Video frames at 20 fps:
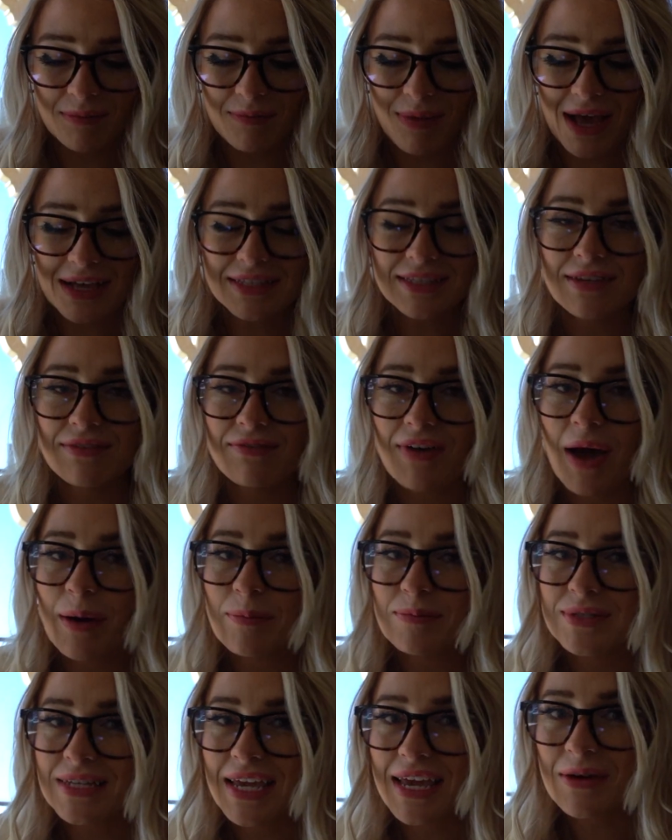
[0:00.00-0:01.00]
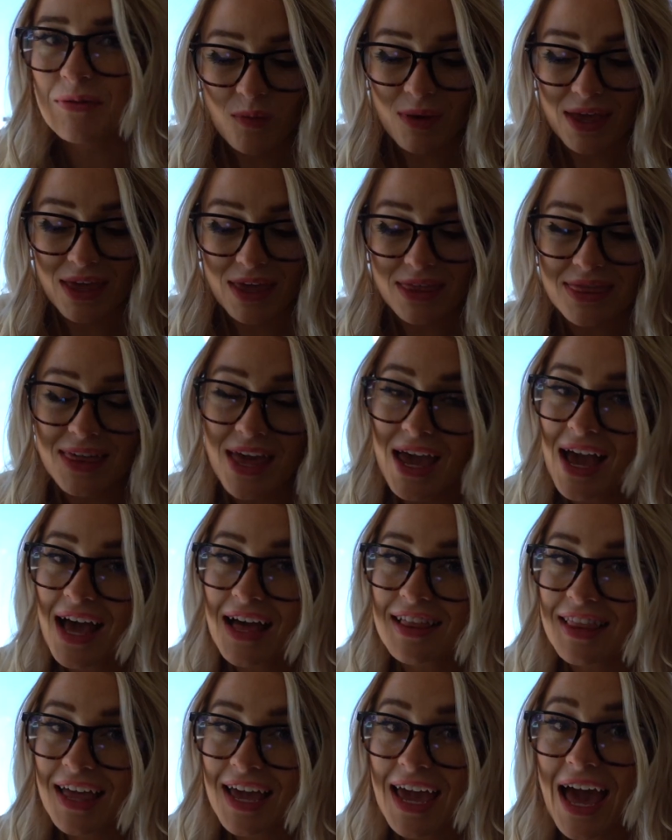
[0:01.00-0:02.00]
massive update with
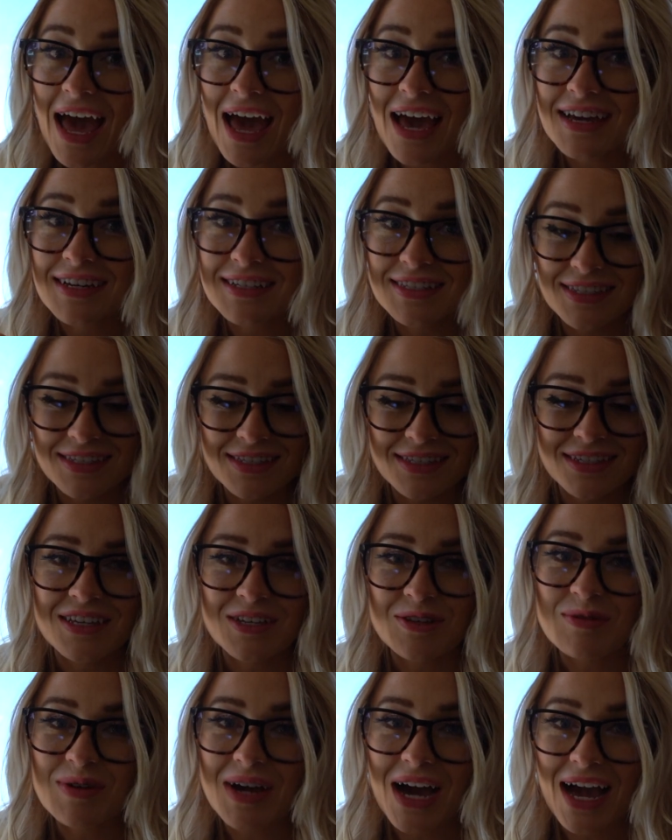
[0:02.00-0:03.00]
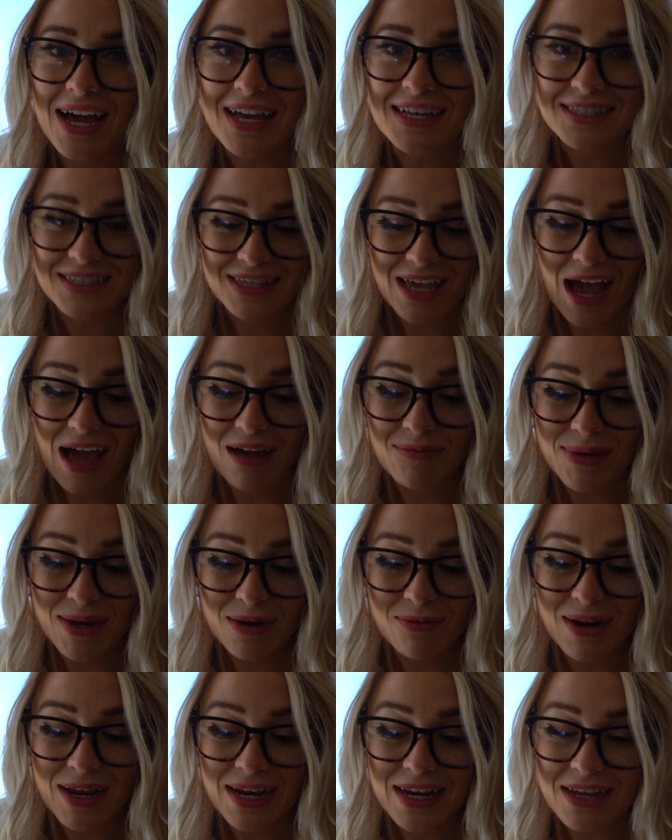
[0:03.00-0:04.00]
LAX. You guys, I've
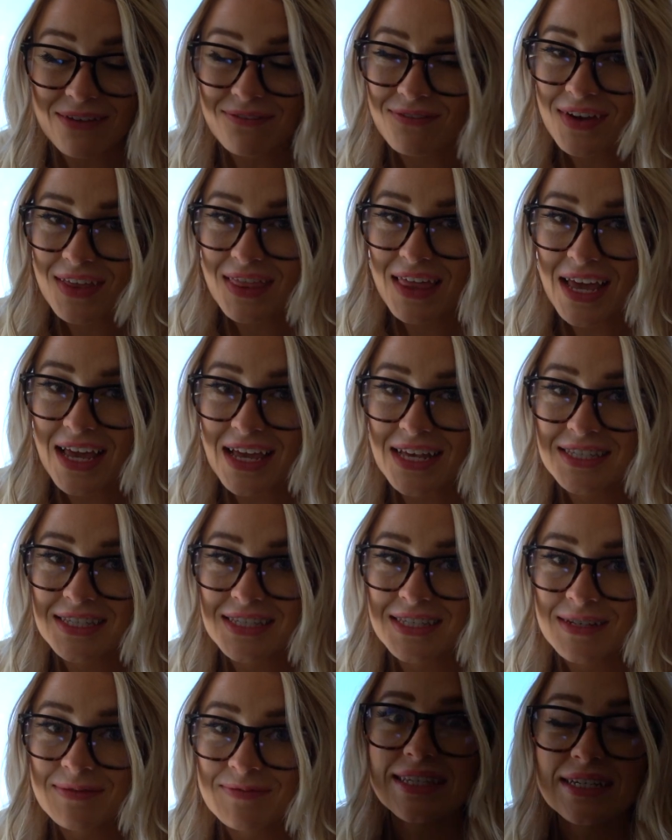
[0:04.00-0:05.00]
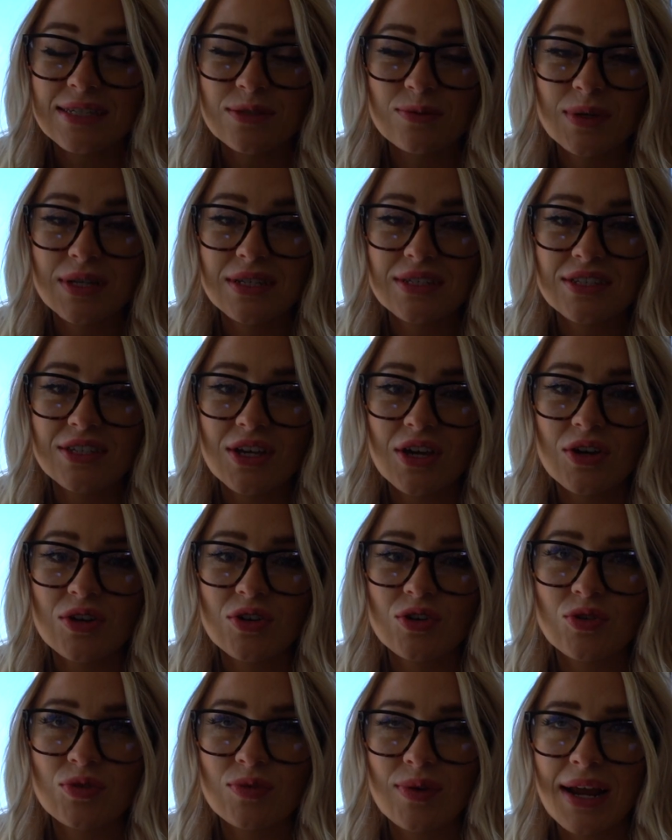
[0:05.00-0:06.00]
been waiting for this. This was
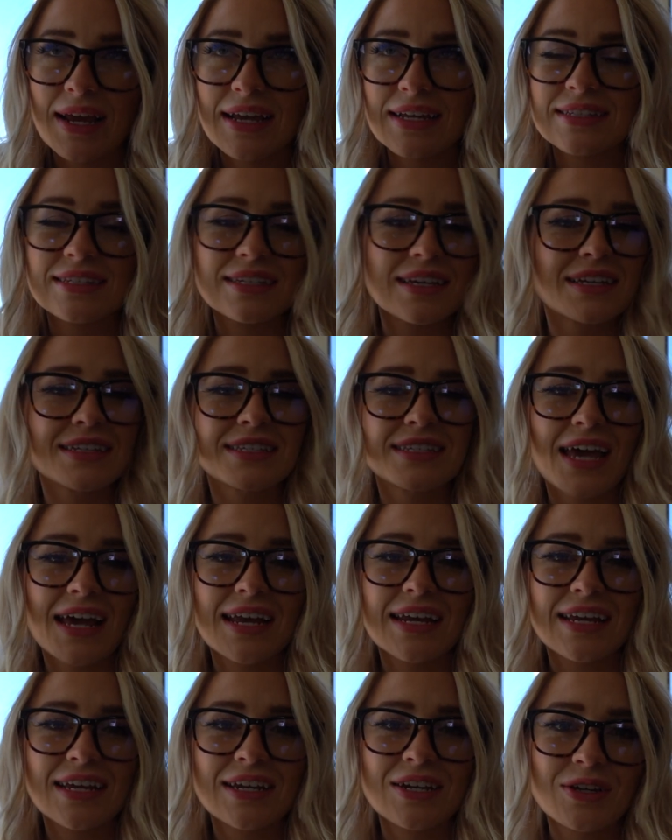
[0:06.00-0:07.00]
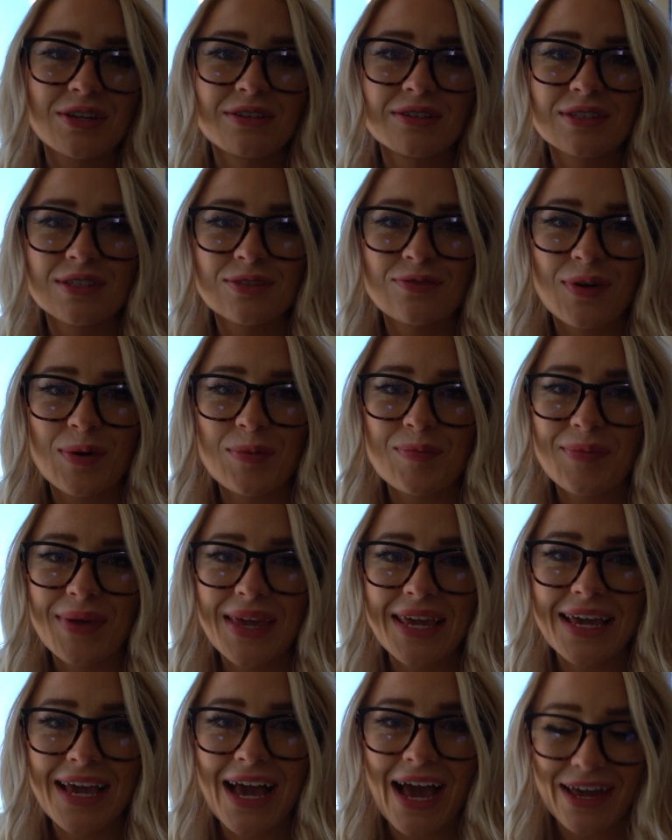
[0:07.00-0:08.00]
great, exciting news for
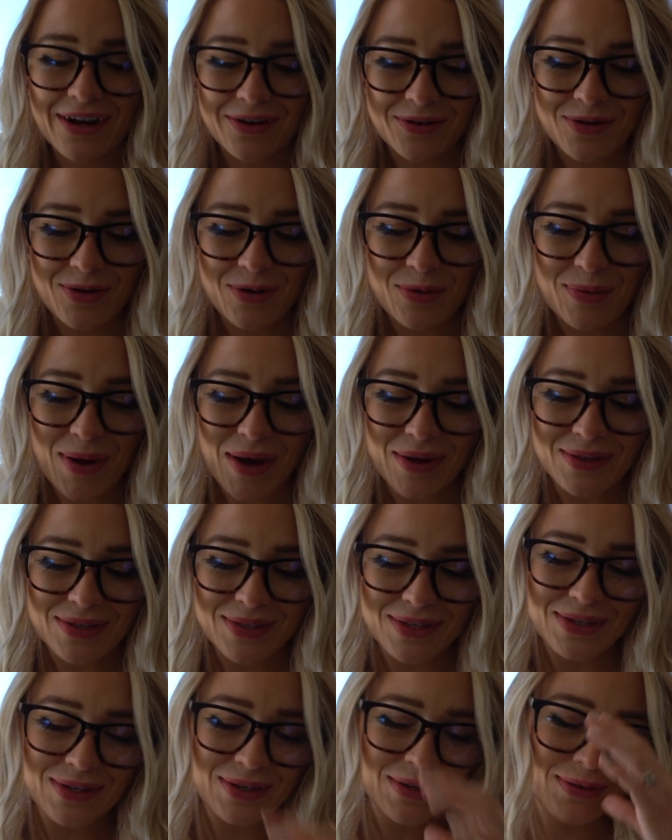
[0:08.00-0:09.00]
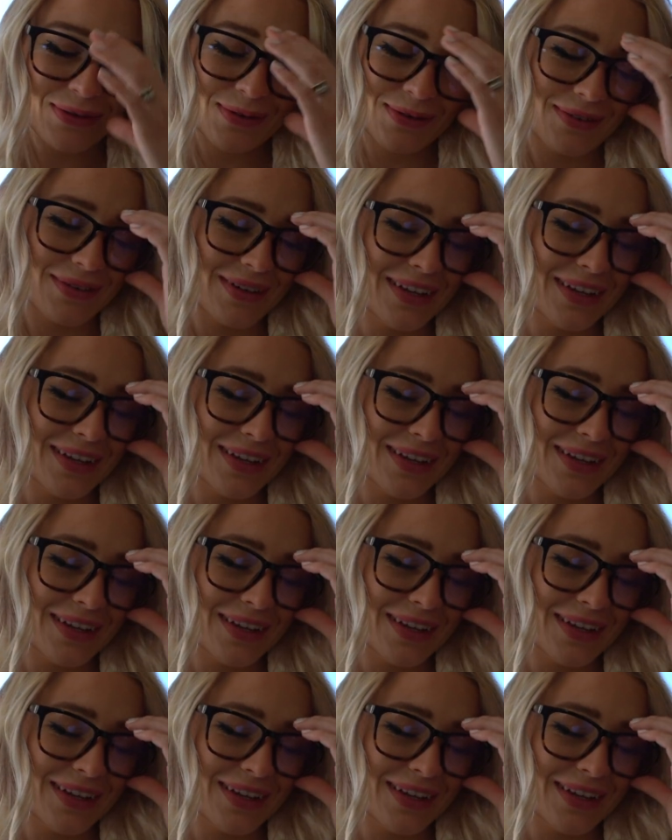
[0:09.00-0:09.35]
me. I don't know about you.